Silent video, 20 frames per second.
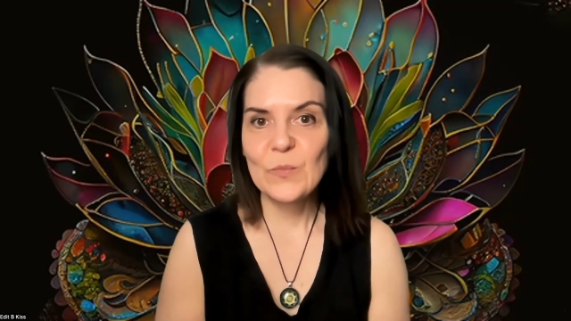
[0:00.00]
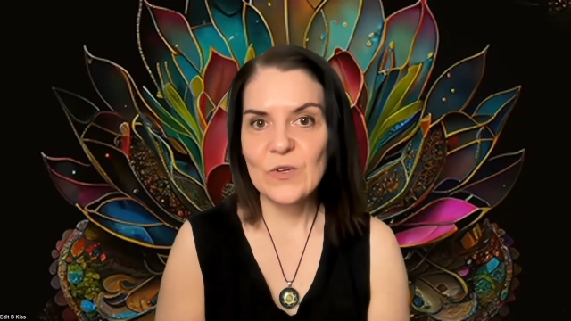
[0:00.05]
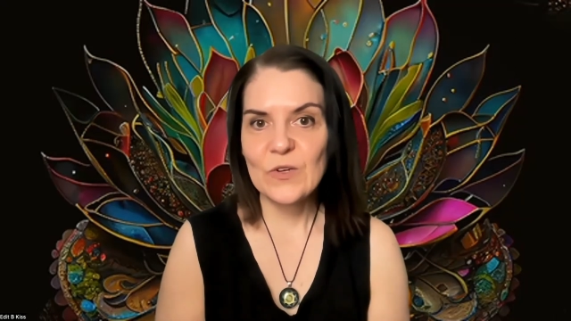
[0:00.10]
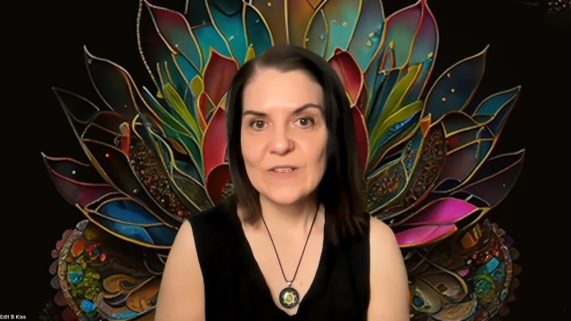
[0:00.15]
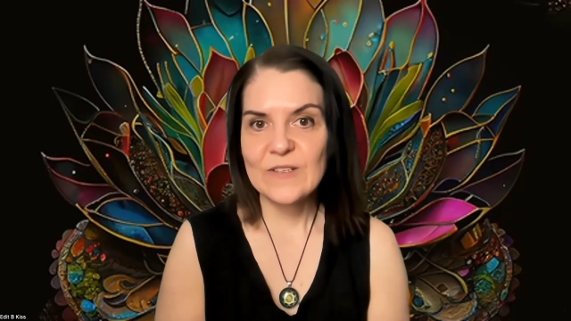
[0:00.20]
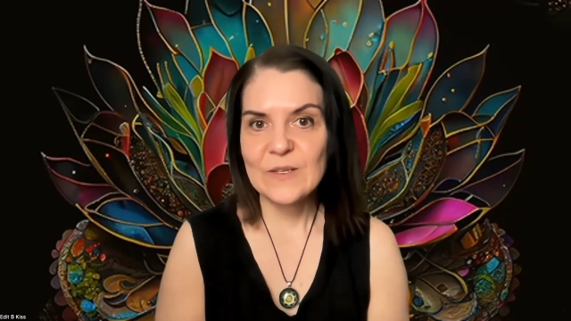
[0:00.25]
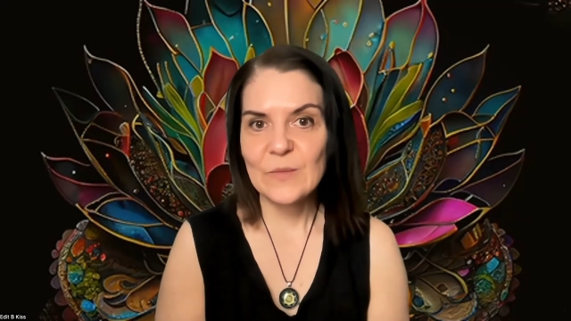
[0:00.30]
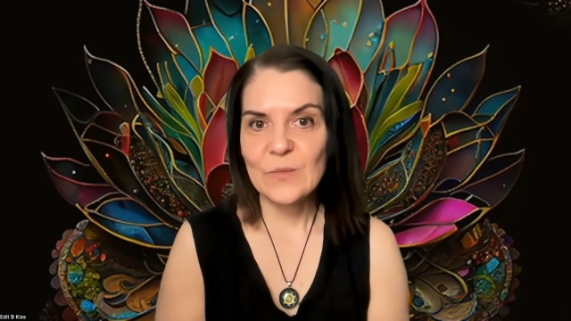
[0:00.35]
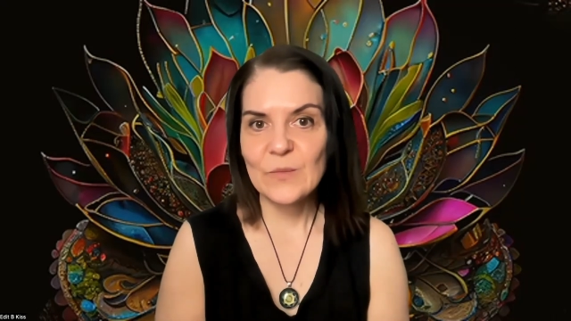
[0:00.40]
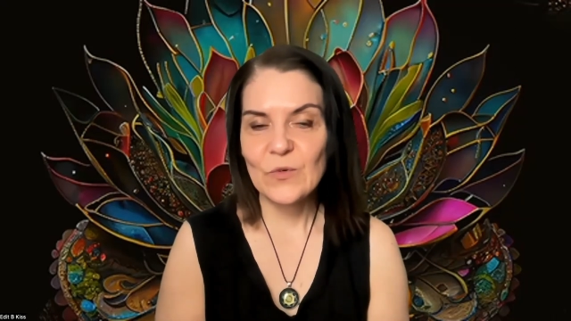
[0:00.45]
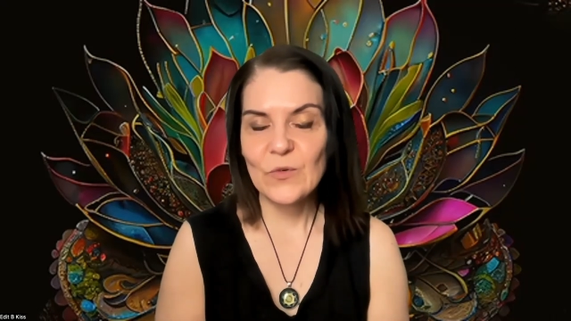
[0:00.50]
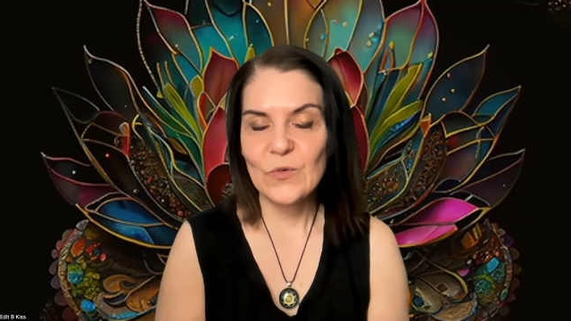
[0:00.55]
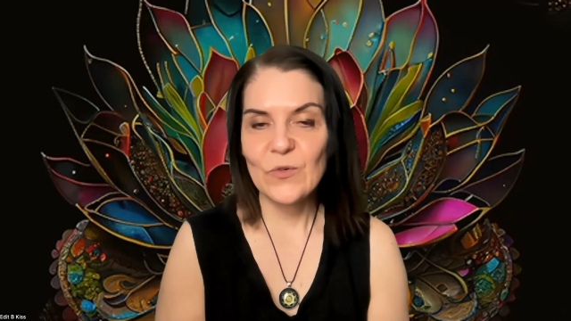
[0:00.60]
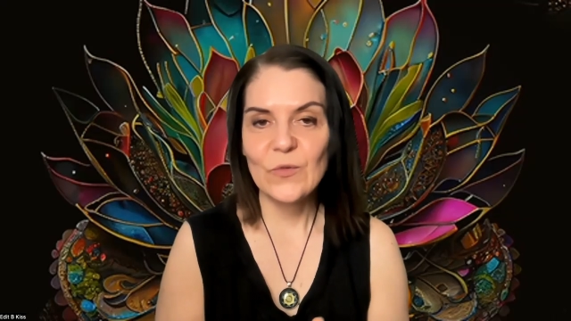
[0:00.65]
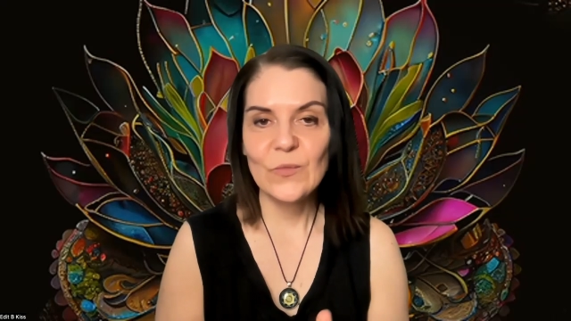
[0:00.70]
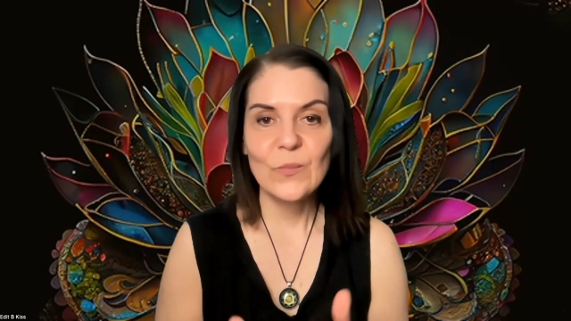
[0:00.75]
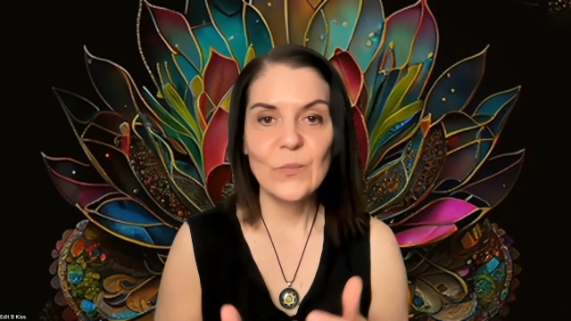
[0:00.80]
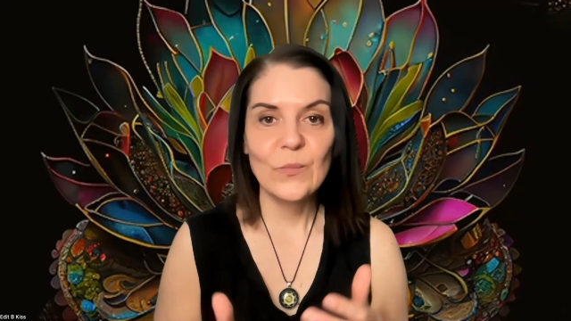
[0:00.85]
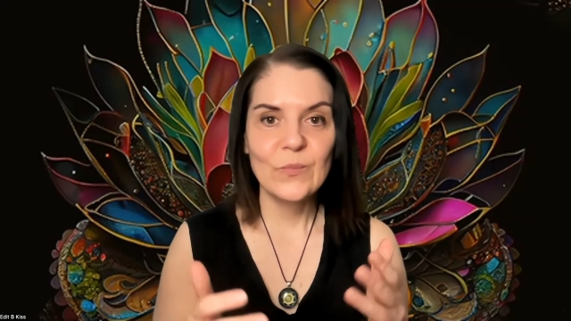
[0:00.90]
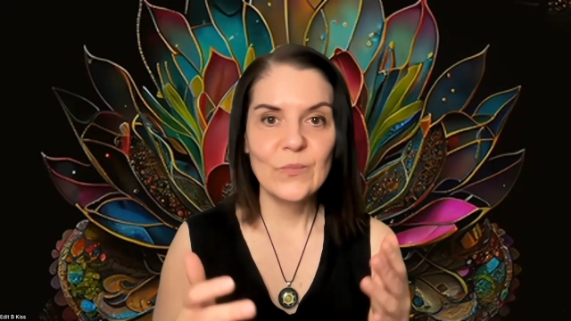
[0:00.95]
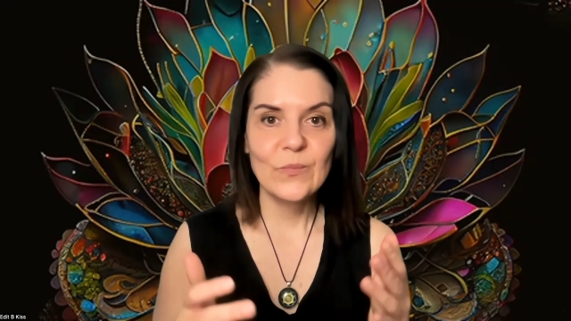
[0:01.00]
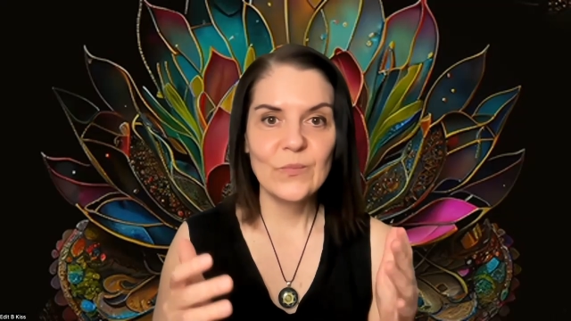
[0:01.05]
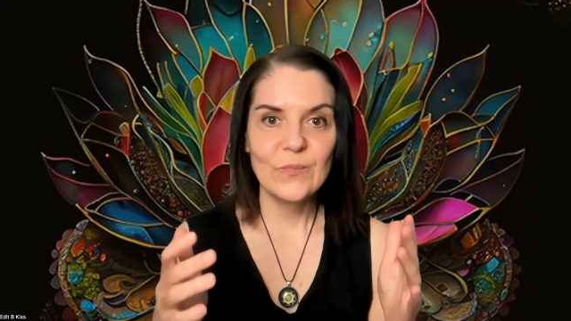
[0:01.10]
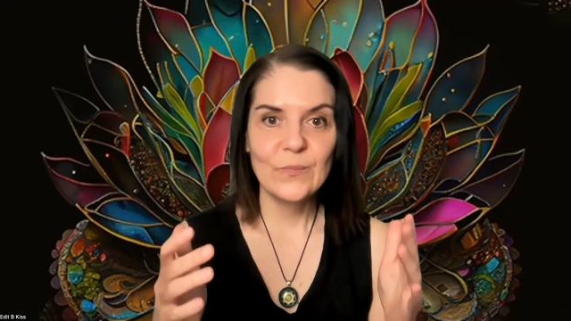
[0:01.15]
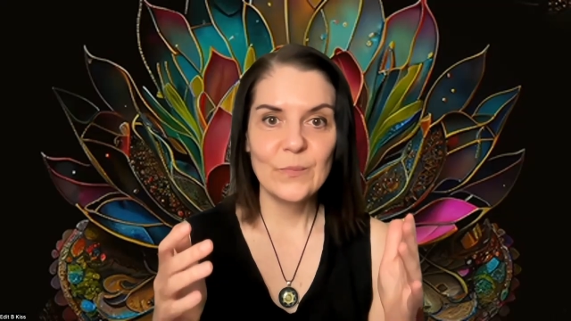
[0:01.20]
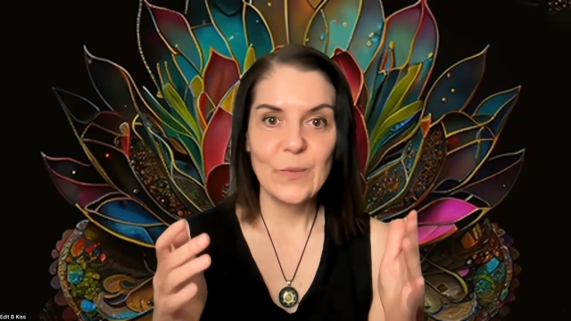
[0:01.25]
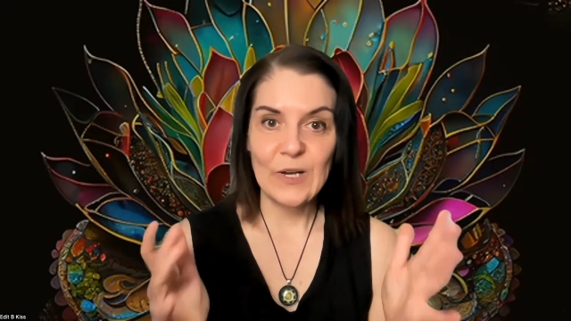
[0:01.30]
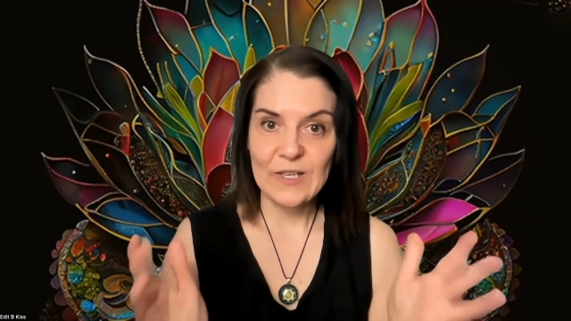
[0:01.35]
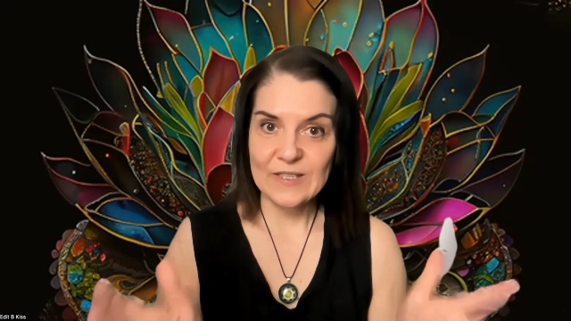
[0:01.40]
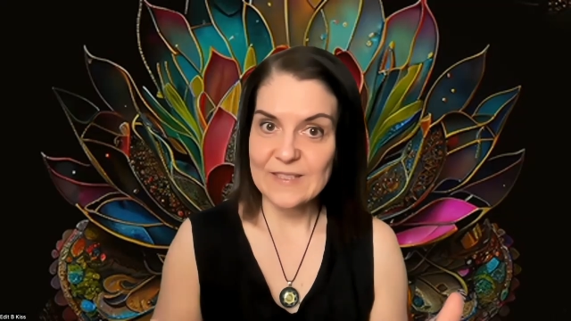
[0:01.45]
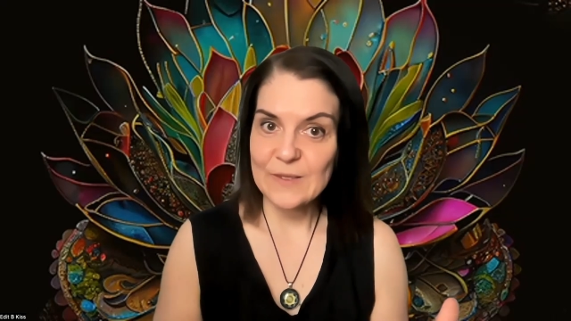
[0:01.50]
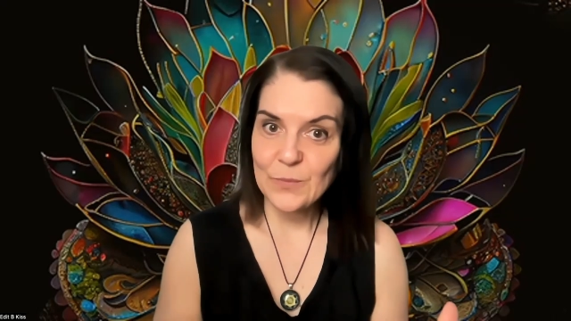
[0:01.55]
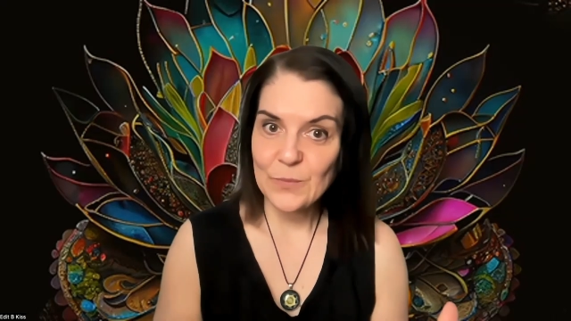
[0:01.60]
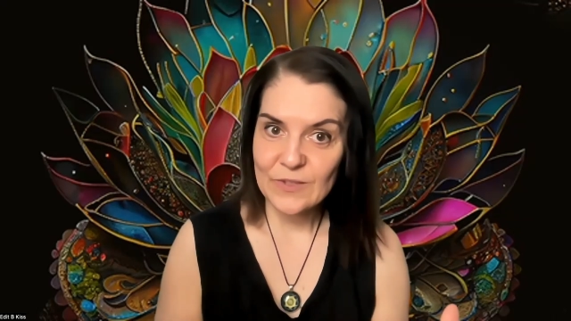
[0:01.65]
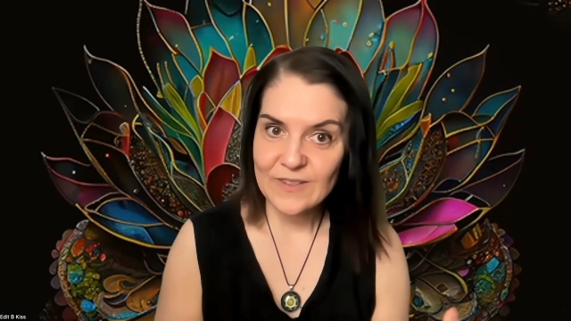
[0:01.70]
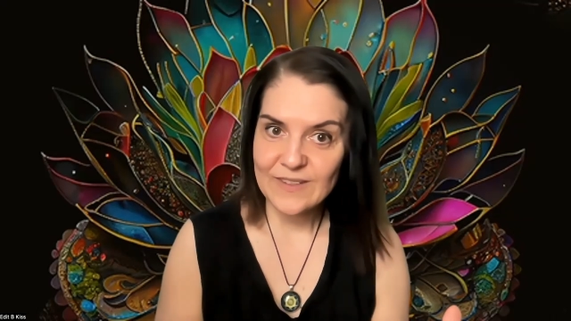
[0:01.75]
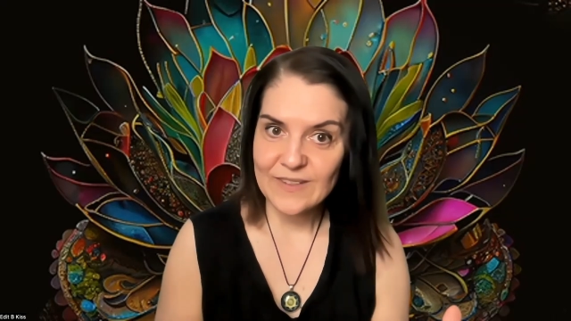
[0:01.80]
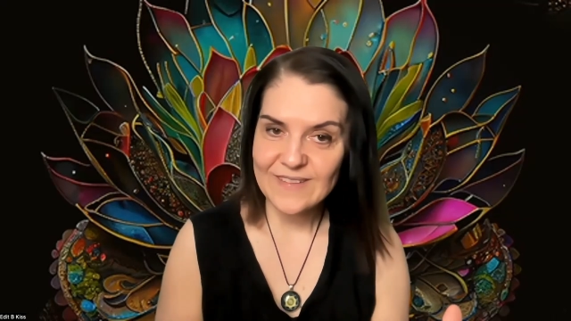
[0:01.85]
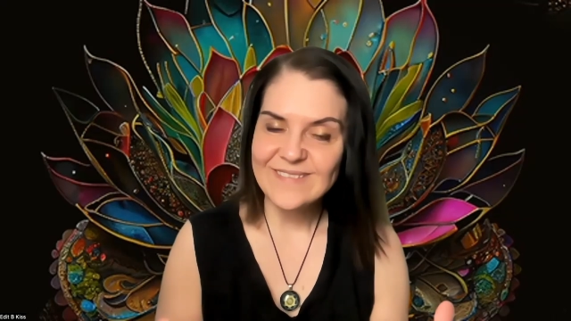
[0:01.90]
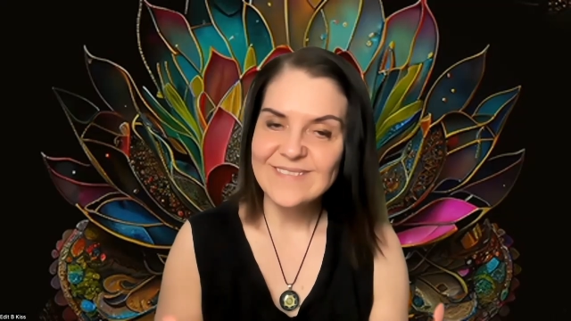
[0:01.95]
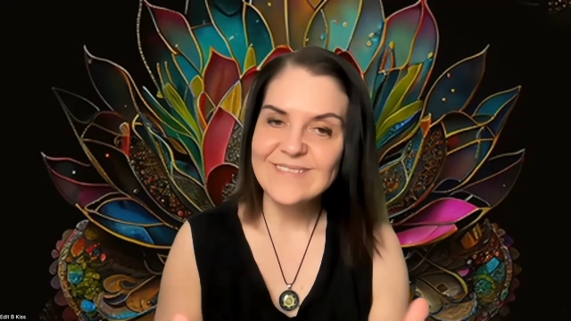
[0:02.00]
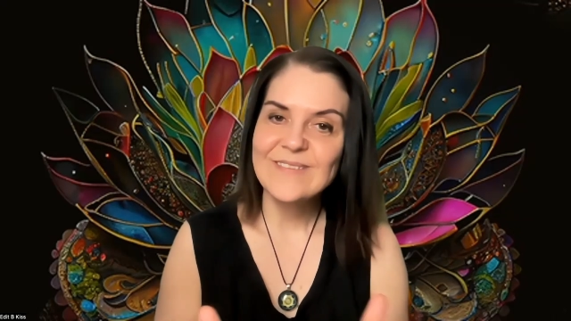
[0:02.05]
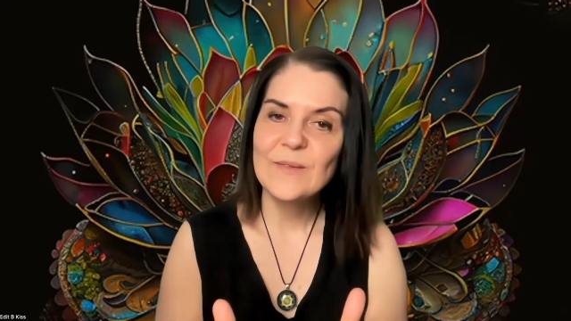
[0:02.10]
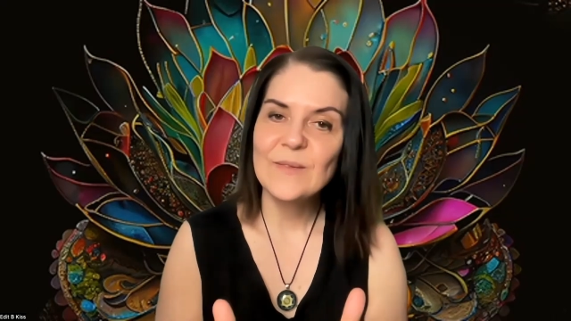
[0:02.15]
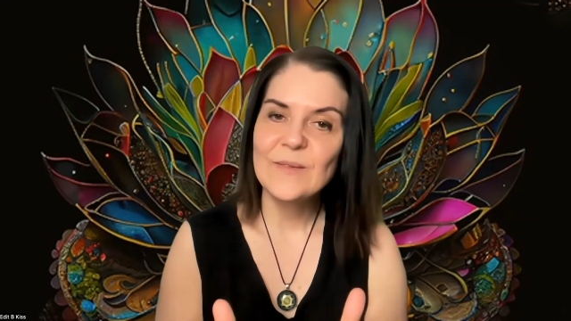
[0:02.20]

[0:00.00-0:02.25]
placebo possible